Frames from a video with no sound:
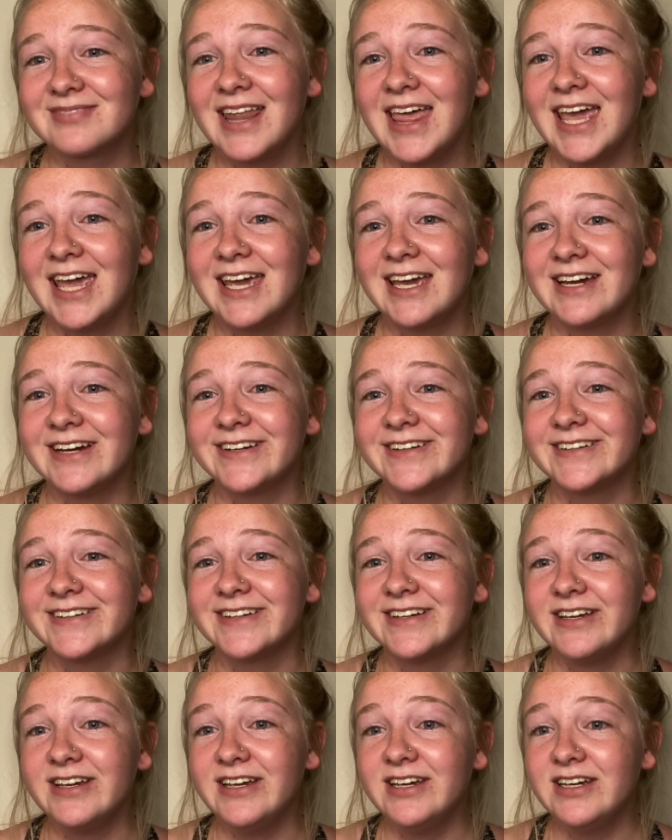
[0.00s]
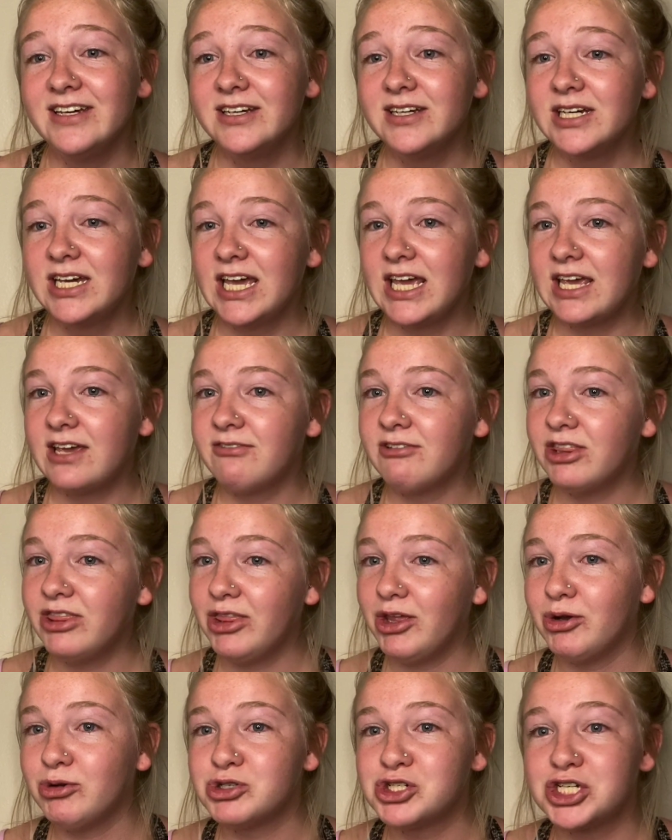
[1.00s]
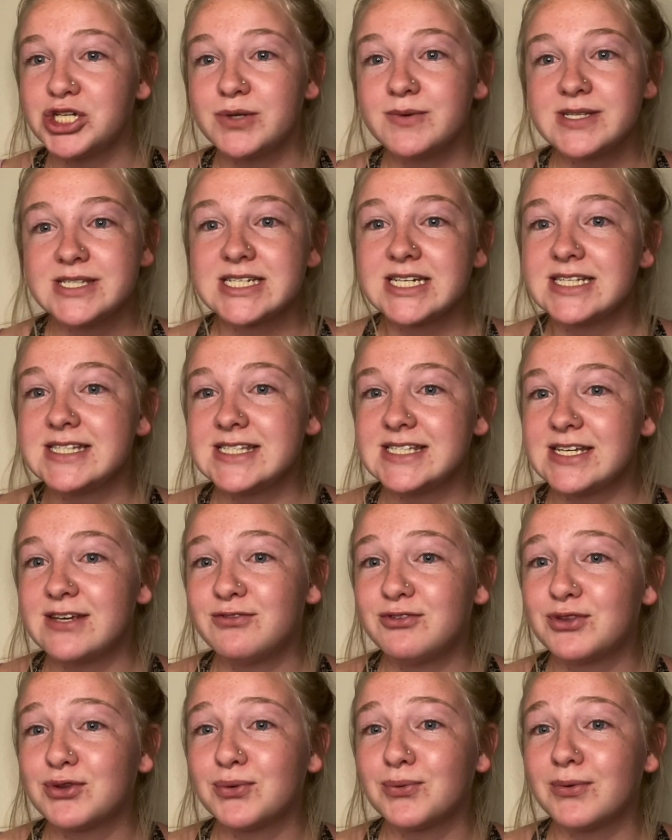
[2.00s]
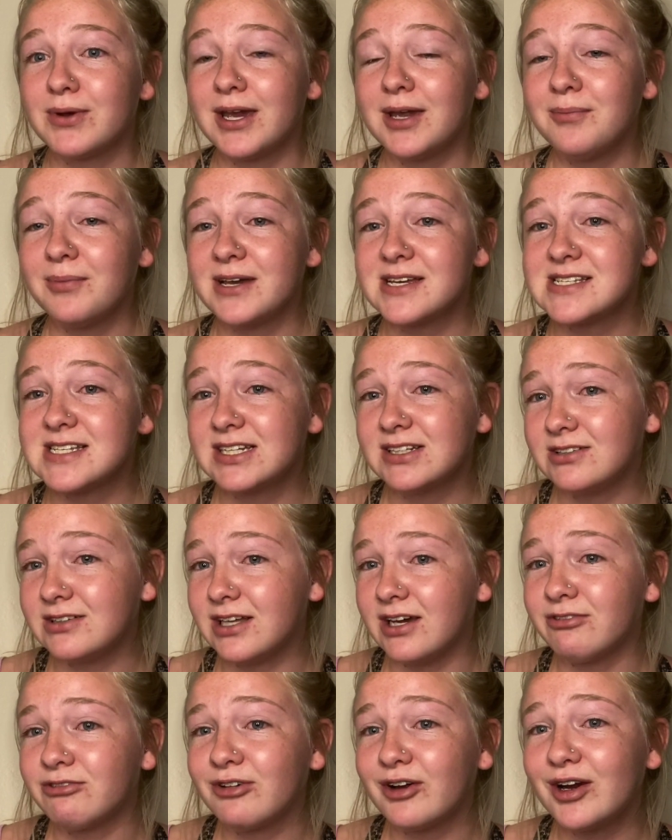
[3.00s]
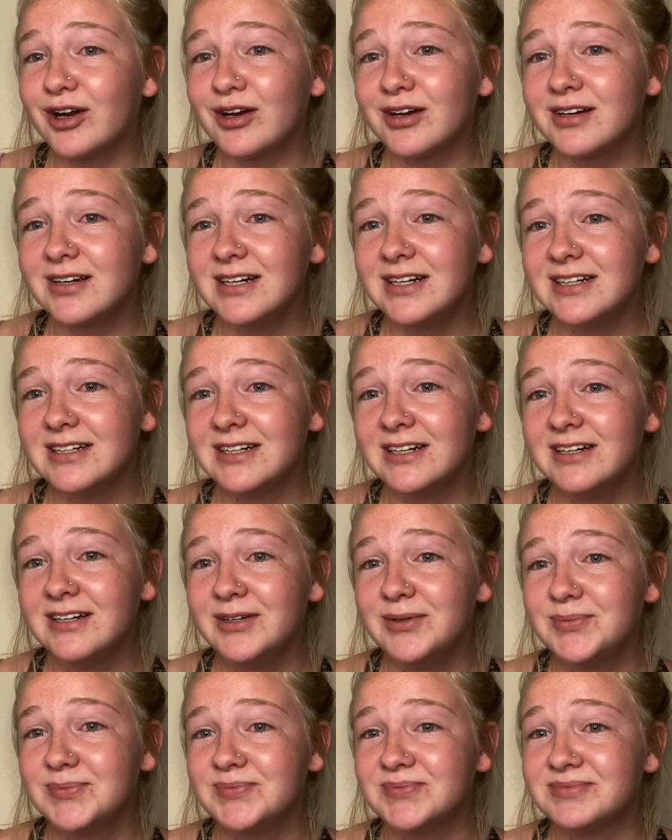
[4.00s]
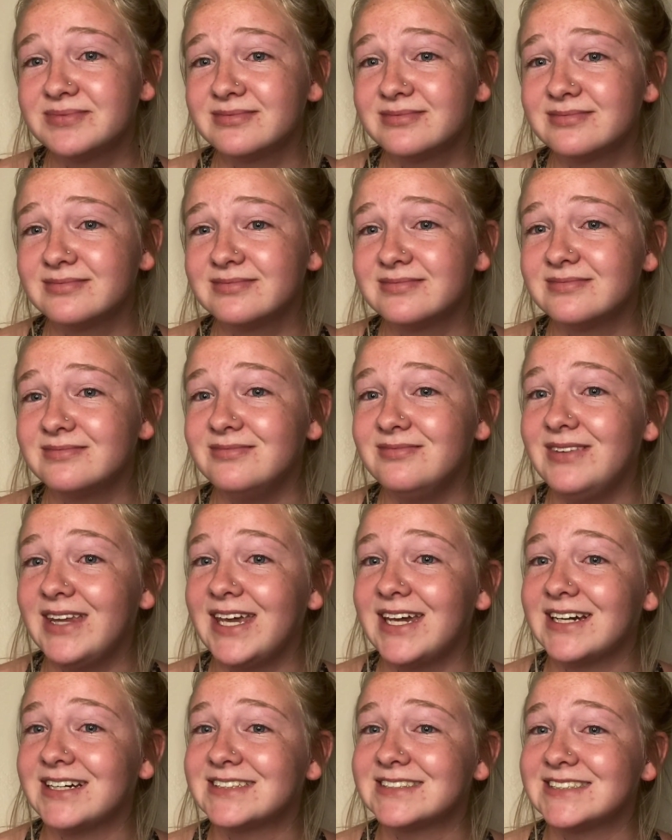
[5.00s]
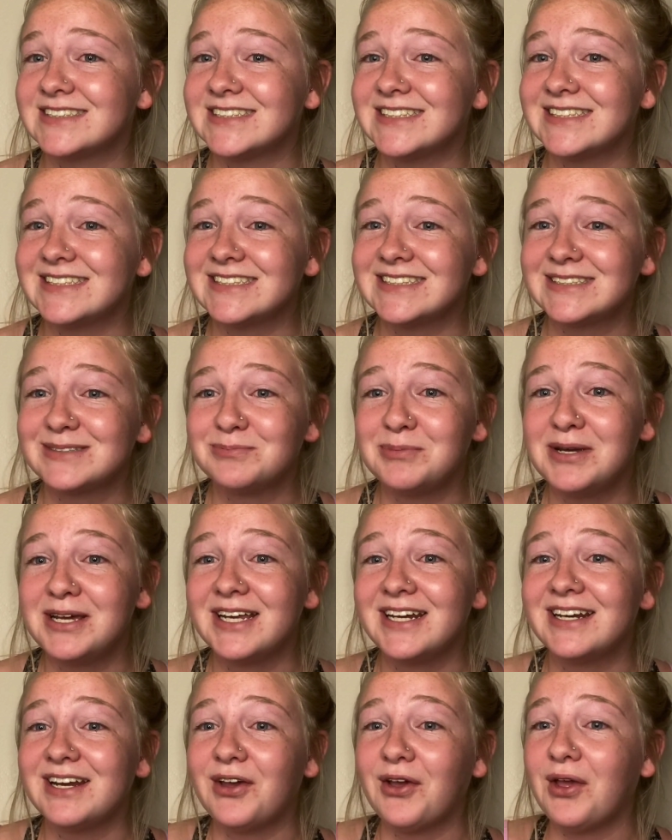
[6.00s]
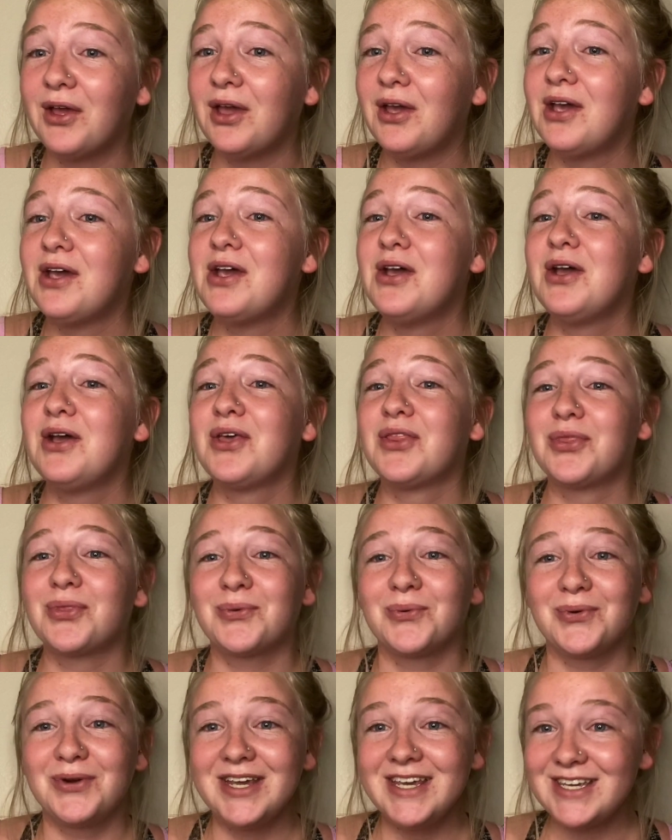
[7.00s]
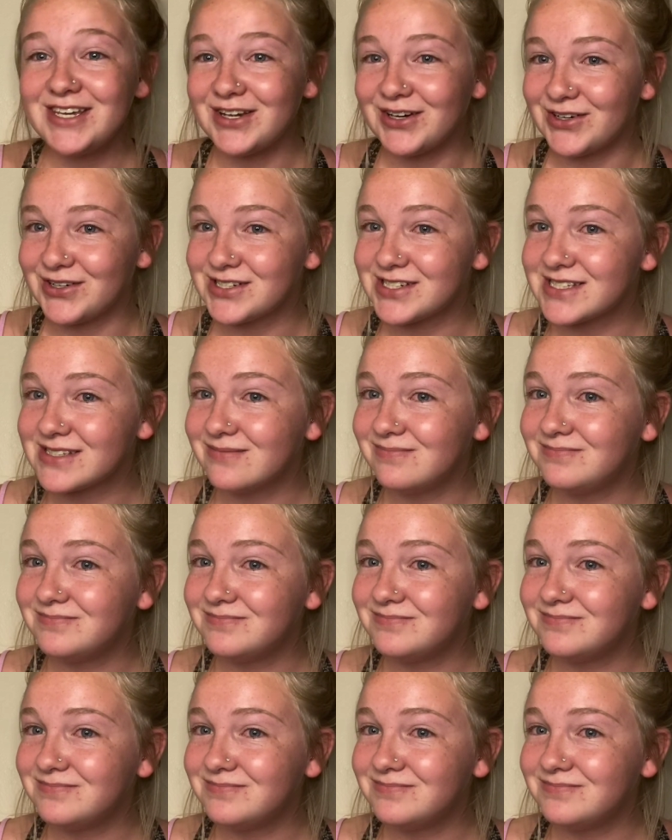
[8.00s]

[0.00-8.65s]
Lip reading: And even though she was conceived through rape, I still love her. And it's been 3 years.